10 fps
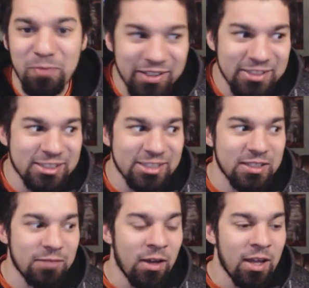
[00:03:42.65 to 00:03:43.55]
but in the sense
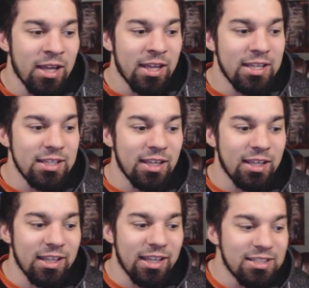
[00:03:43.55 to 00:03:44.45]
of
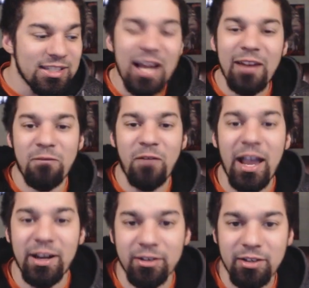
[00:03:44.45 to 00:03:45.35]
he's not a fighter.